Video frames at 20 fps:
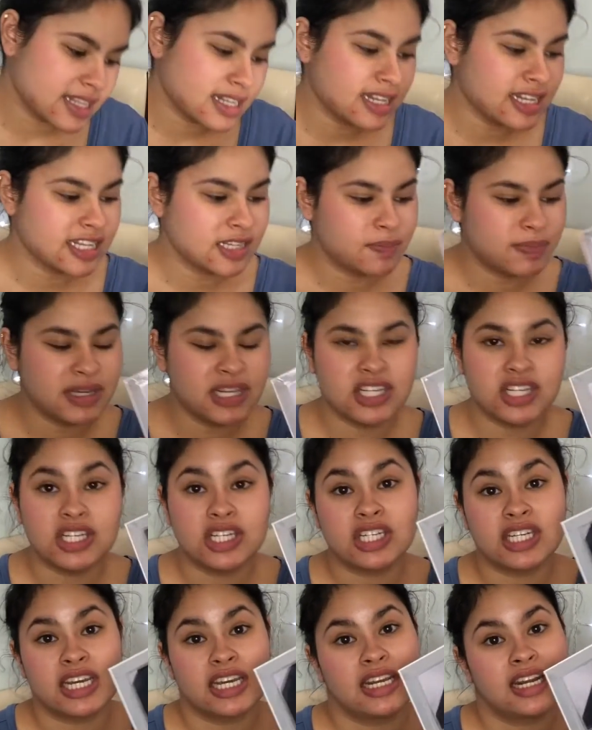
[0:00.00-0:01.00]
This peachy
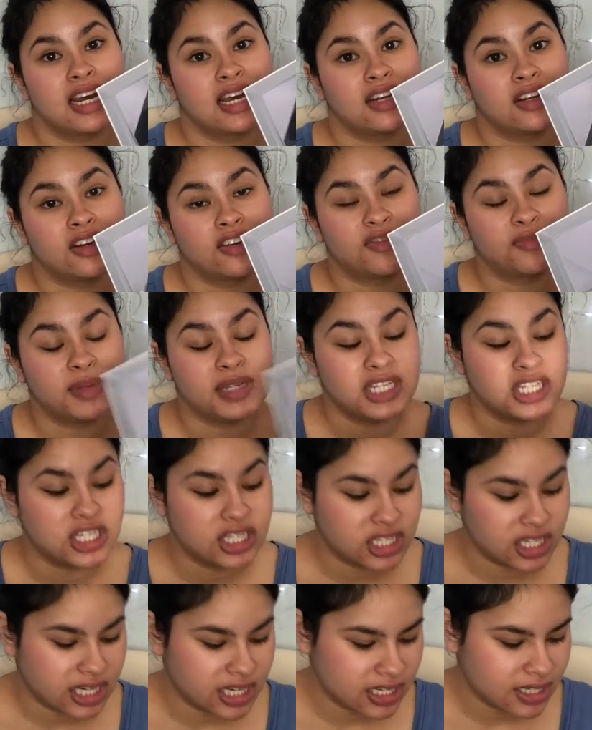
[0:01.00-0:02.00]
shade, I love peachy
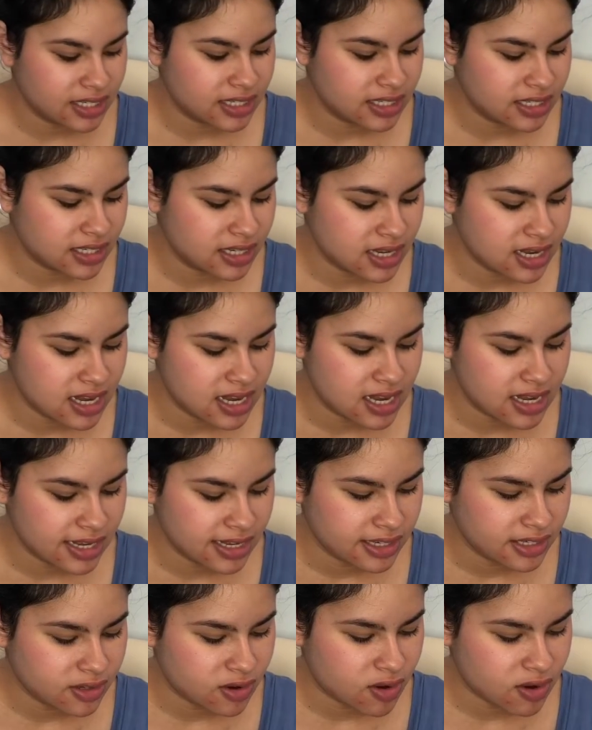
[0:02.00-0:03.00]
shades.
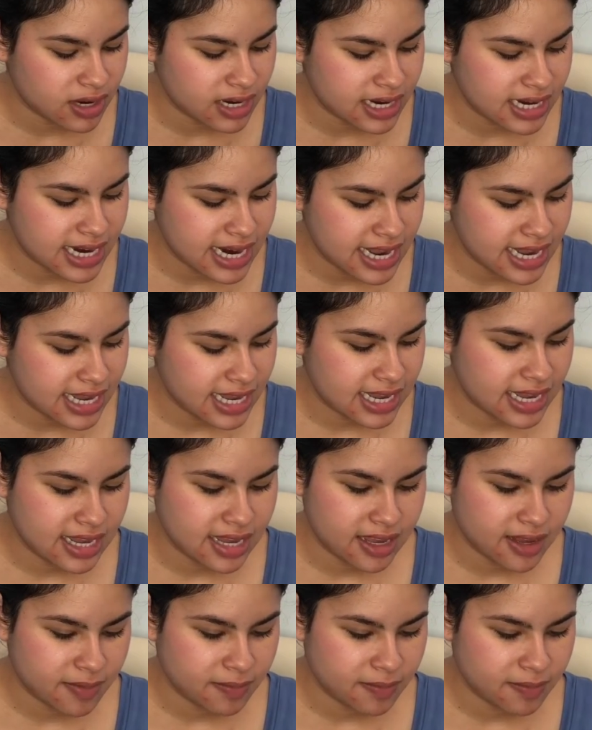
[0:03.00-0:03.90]
It's called Nikki.